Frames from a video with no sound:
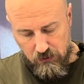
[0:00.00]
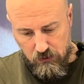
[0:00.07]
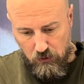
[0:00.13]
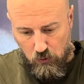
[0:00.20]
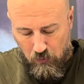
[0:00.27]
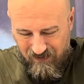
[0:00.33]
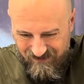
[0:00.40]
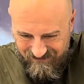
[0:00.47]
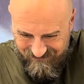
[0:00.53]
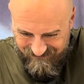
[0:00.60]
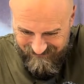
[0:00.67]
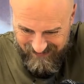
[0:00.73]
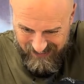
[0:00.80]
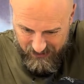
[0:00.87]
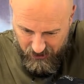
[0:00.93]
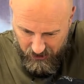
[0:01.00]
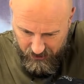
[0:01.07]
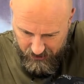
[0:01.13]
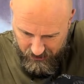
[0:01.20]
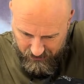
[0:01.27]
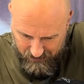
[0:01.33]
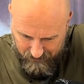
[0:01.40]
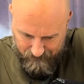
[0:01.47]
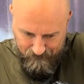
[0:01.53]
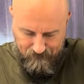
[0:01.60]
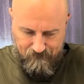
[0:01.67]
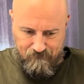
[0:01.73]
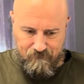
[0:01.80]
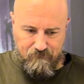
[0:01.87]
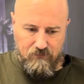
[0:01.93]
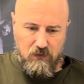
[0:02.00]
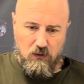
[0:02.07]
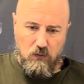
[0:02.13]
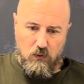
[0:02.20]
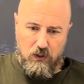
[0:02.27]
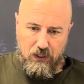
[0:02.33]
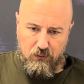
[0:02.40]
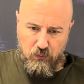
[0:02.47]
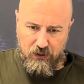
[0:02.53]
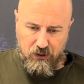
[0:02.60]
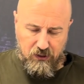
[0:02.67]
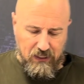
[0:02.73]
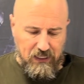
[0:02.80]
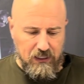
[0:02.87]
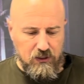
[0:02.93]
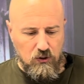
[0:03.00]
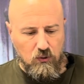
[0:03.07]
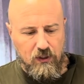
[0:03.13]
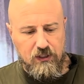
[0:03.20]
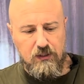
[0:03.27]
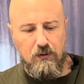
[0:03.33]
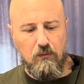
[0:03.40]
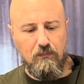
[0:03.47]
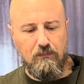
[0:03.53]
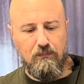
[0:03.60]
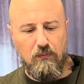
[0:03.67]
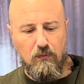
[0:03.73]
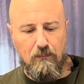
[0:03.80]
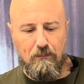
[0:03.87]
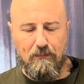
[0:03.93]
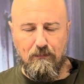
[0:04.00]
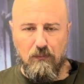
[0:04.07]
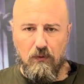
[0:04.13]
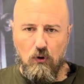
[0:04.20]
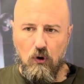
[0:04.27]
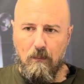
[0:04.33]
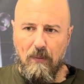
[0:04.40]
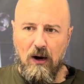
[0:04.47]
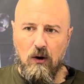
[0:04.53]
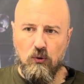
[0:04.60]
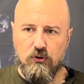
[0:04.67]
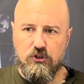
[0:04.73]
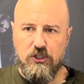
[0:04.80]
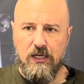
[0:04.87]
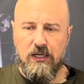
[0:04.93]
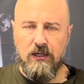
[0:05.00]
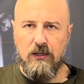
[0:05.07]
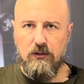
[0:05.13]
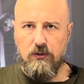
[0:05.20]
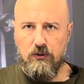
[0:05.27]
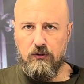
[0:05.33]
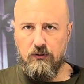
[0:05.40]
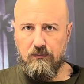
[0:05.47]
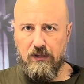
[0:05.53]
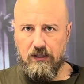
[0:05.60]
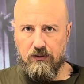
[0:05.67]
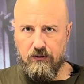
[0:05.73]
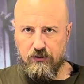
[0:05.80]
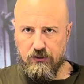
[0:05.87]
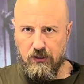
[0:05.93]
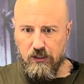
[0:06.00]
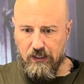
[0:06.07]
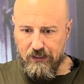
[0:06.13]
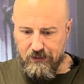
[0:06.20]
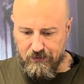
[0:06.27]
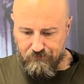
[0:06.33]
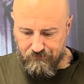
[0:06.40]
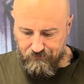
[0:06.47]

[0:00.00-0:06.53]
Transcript: So I tighten it with the key, so it's about 10 Newton meters tight.